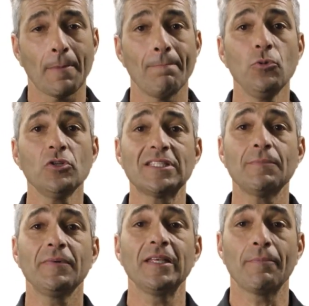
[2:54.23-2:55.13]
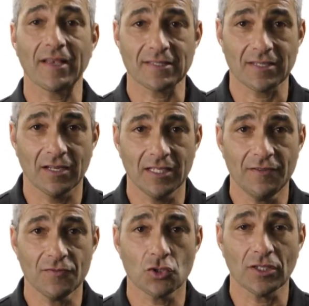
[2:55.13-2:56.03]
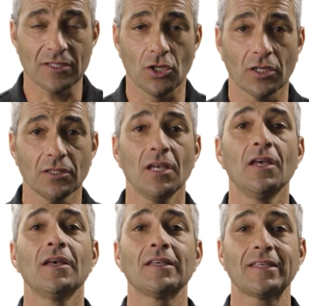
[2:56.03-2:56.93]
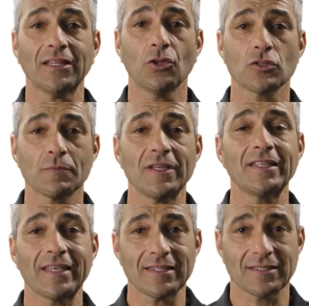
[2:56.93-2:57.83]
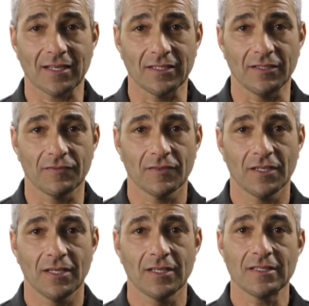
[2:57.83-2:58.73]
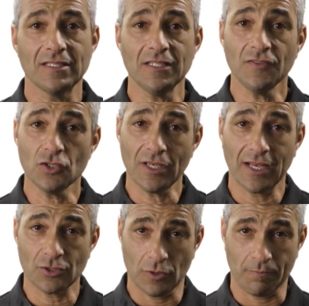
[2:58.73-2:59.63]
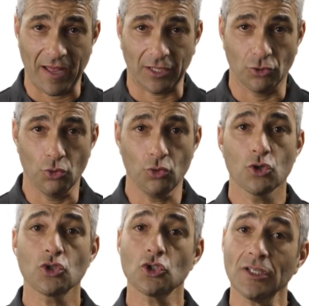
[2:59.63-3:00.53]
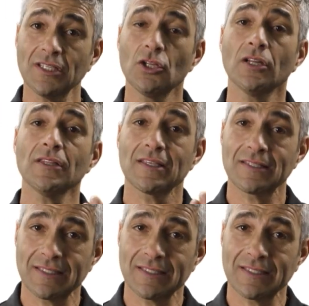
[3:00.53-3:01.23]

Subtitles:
Multiplied by 100 pounds, which gives 14,400 pounds. Then